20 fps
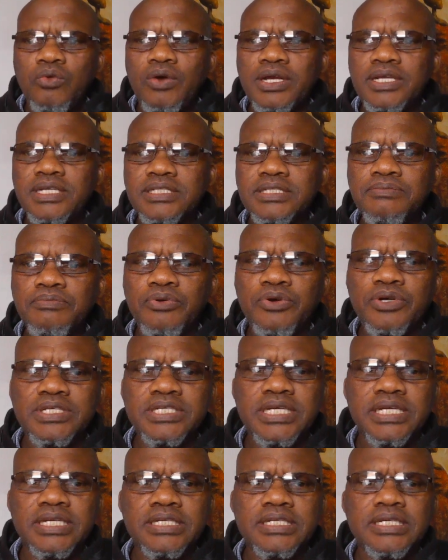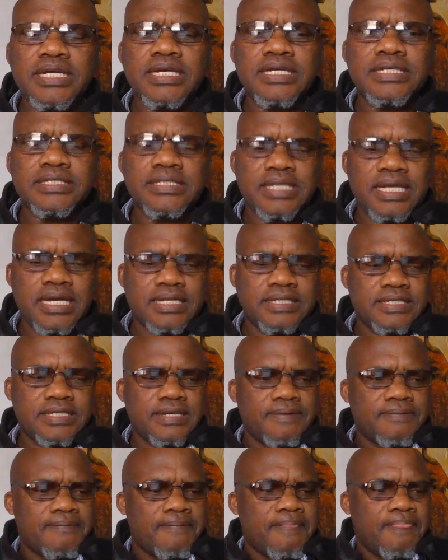what is important here is
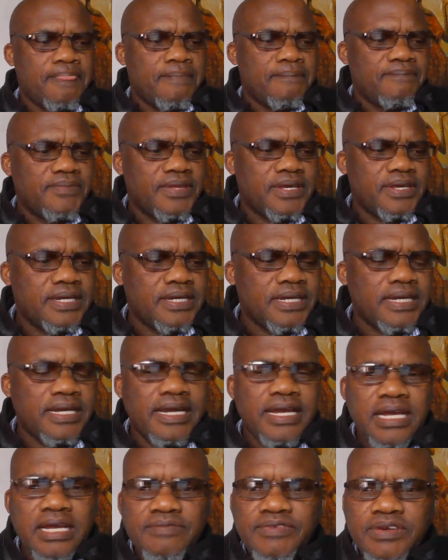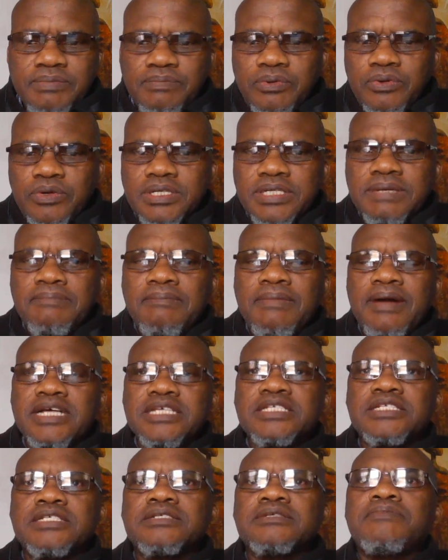that everybody
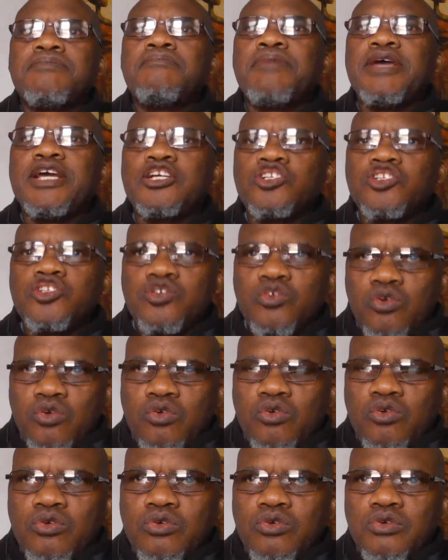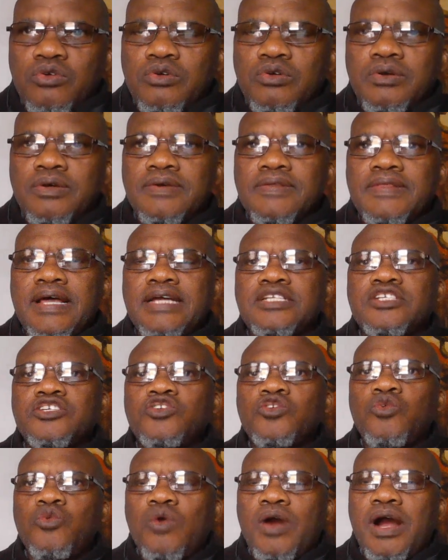must make sure
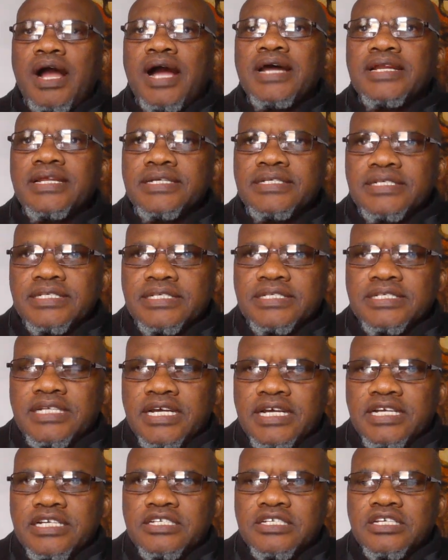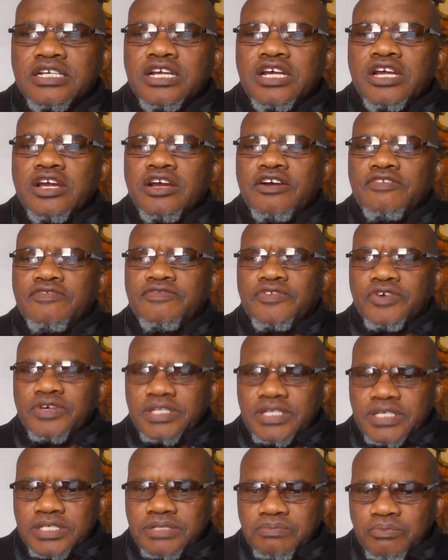that you are registered
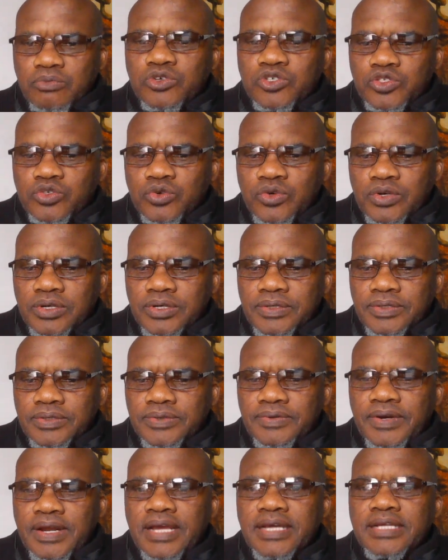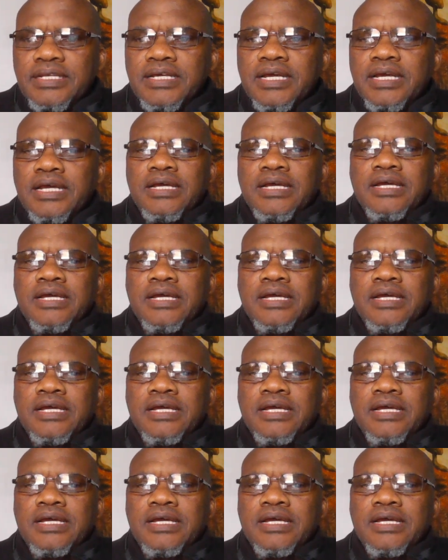for this module, right?